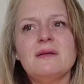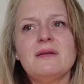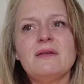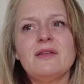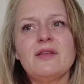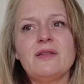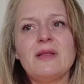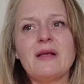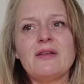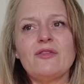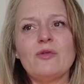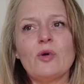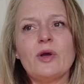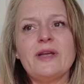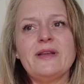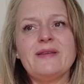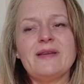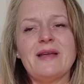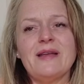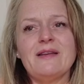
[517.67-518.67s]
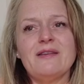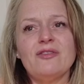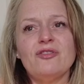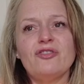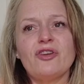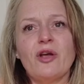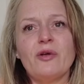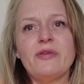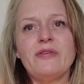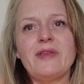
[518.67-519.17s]
So that's what he did, and
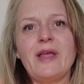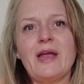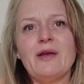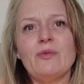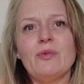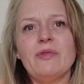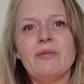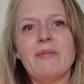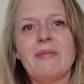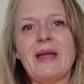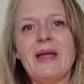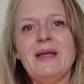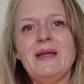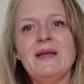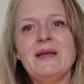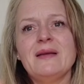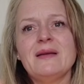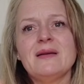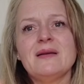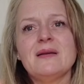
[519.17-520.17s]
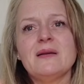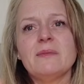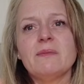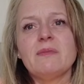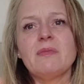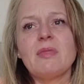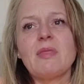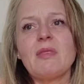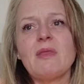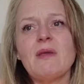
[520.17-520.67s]
Joe stayed with me
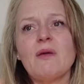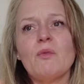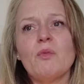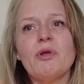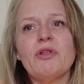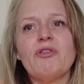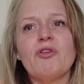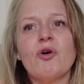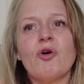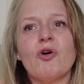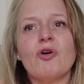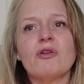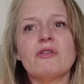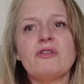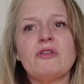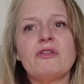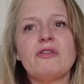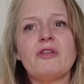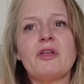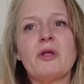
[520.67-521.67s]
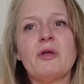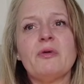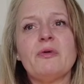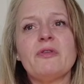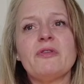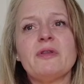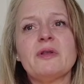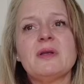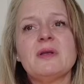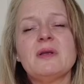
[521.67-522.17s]
and we talked to
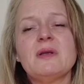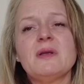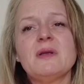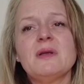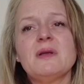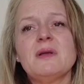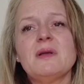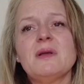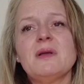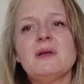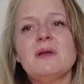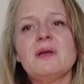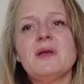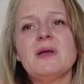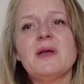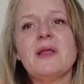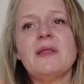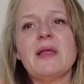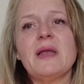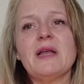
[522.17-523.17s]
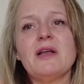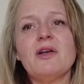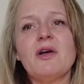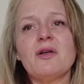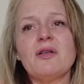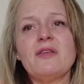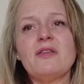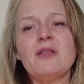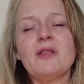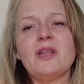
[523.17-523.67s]
Sooz. And then it
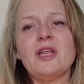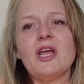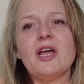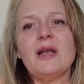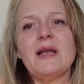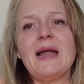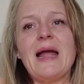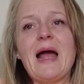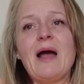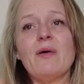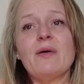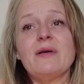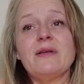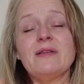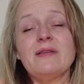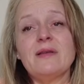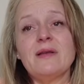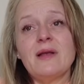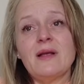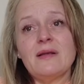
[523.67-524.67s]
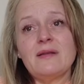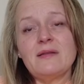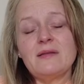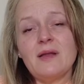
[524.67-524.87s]
got to the early hours and